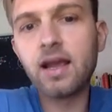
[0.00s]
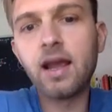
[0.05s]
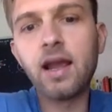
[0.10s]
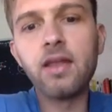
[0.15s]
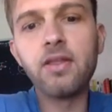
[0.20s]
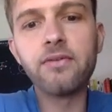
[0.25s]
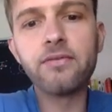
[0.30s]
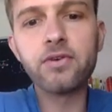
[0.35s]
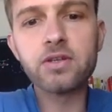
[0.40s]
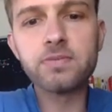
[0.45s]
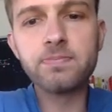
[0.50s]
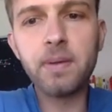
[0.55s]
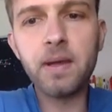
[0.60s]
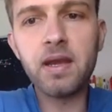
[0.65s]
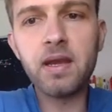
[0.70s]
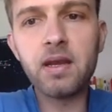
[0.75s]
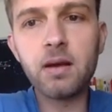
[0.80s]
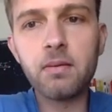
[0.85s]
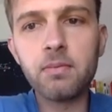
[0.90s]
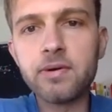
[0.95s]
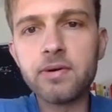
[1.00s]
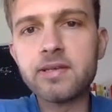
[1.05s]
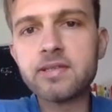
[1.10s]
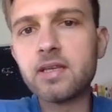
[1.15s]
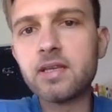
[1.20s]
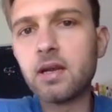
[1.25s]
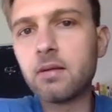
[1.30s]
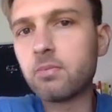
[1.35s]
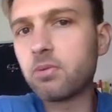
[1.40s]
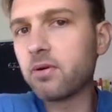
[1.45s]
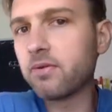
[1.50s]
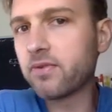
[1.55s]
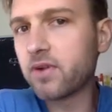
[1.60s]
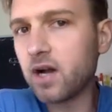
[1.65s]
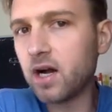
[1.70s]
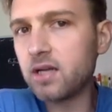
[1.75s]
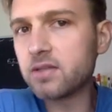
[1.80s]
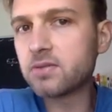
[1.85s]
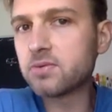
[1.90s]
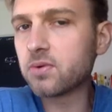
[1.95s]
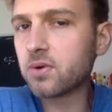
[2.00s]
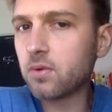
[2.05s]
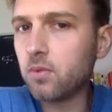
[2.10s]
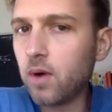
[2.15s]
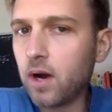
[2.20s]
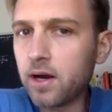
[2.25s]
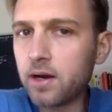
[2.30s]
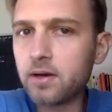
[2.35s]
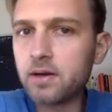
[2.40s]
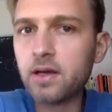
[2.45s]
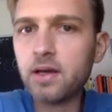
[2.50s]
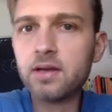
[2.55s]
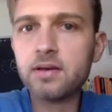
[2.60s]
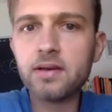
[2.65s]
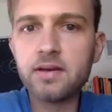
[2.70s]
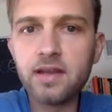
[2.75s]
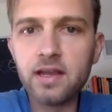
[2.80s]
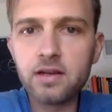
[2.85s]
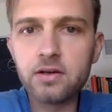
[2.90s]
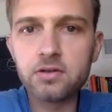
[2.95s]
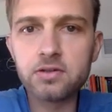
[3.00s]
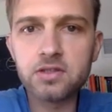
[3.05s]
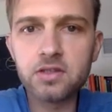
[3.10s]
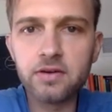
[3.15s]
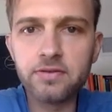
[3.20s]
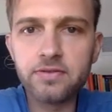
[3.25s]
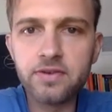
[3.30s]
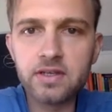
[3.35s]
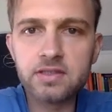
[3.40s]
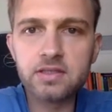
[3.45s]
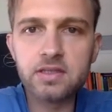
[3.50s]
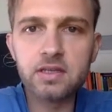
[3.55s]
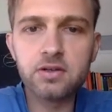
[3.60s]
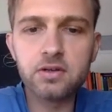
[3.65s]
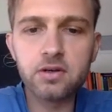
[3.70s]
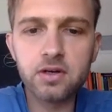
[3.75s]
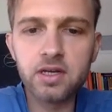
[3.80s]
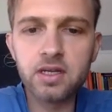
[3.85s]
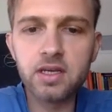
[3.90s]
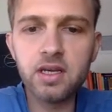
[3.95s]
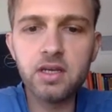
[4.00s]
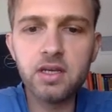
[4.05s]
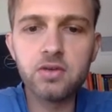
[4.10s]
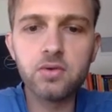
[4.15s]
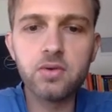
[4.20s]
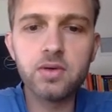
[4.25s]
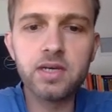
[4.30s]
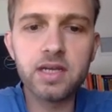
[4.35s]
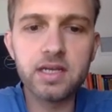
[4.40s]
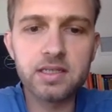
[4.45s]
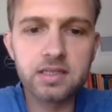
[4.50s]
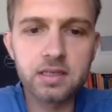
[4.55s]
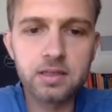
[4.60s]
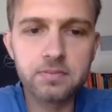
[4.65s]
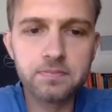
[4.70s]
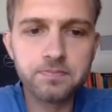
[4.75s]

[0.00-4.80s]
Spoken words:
and the first Betti number is the number of cuts required to take your surface and turn it into a disk.